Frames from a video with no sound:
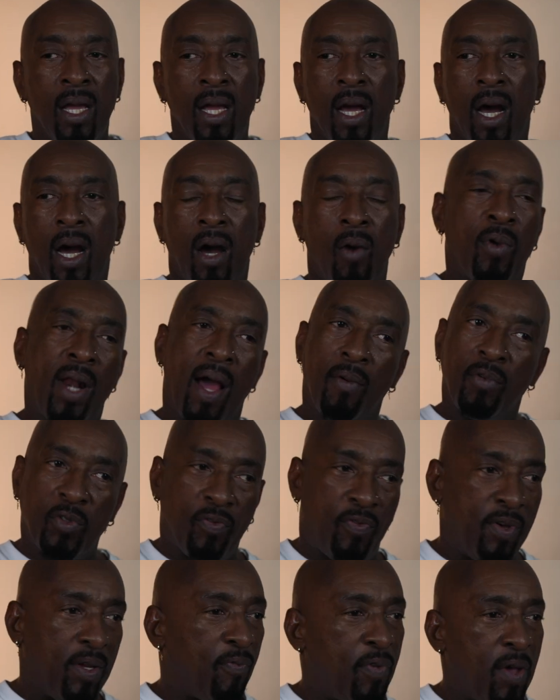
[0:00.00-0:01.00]
When I was
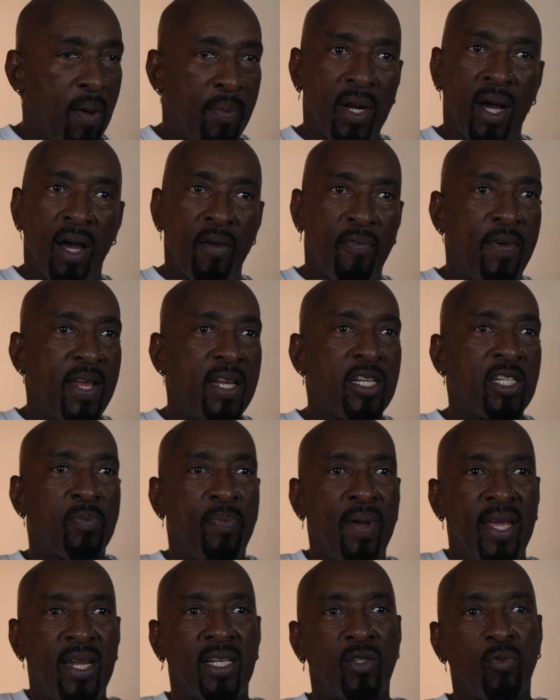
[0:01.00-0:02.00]
filming Unfinished
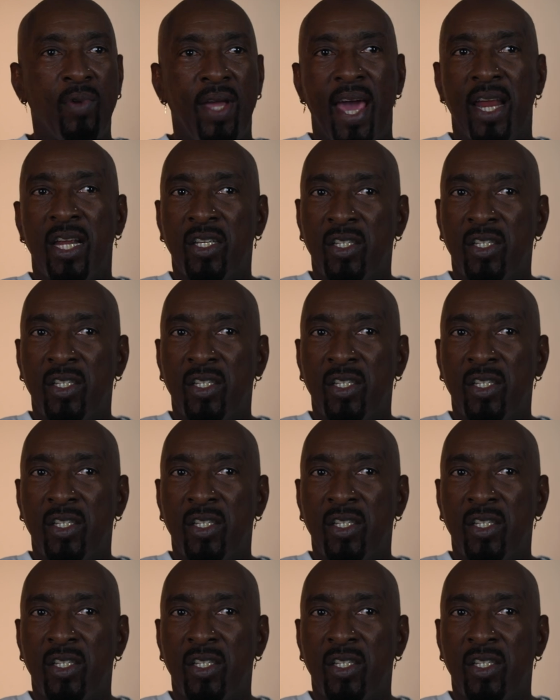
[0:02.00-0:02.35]
Business, we had a